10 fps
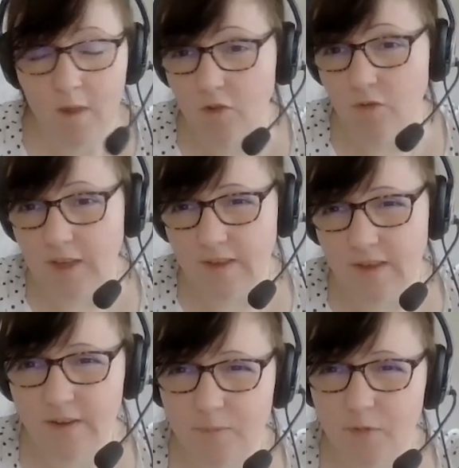So these
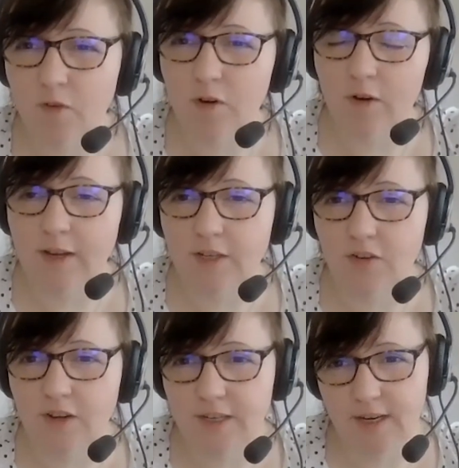systems for
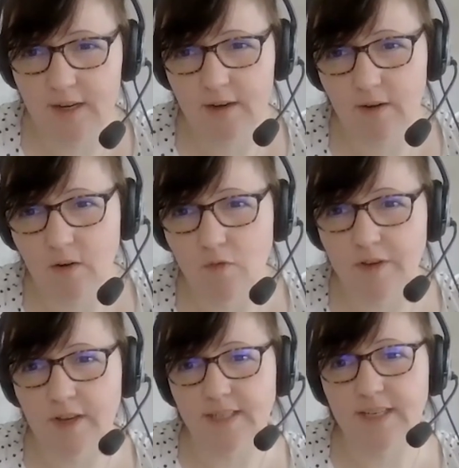integrating
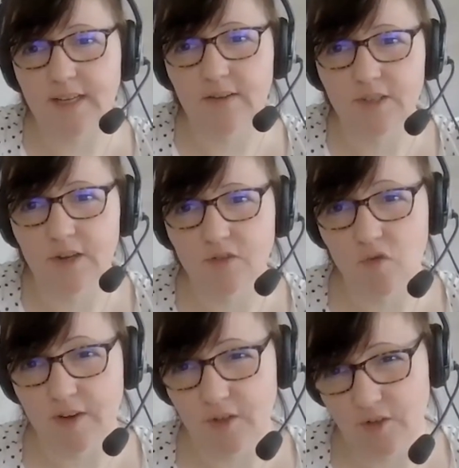COVID-19 or
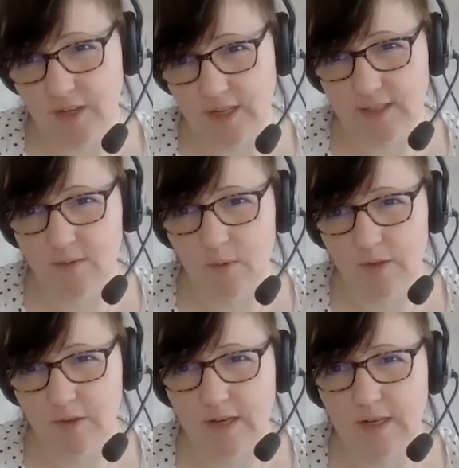SARS-CoV-2 data
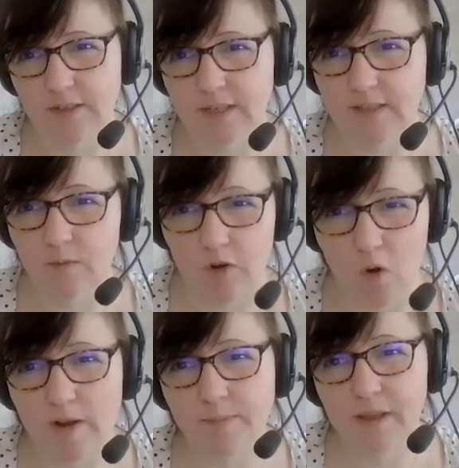with clinical data were
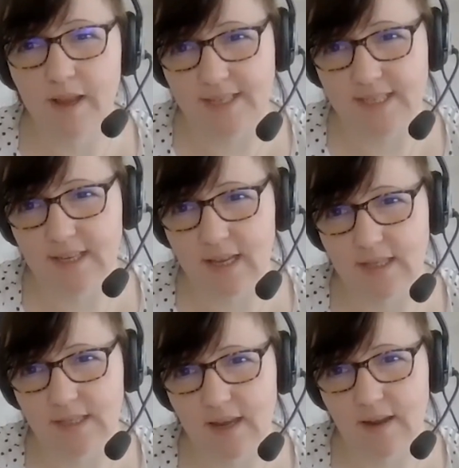not in place,
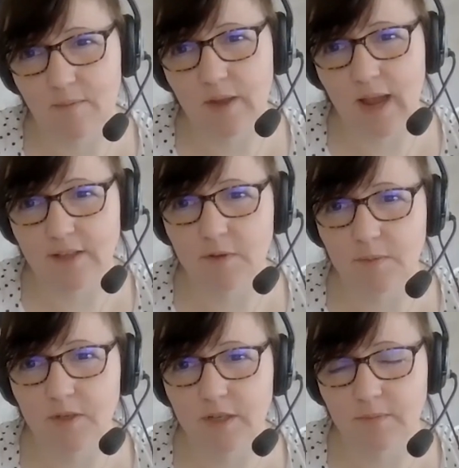and they had to be
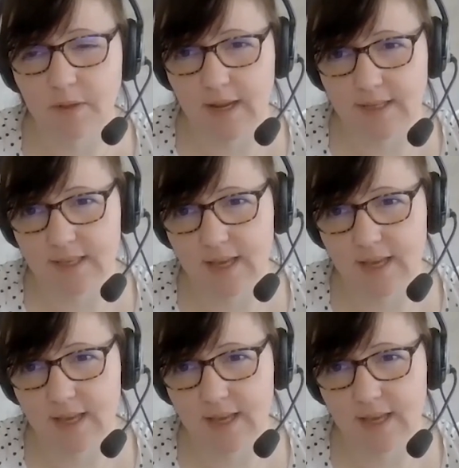put in place.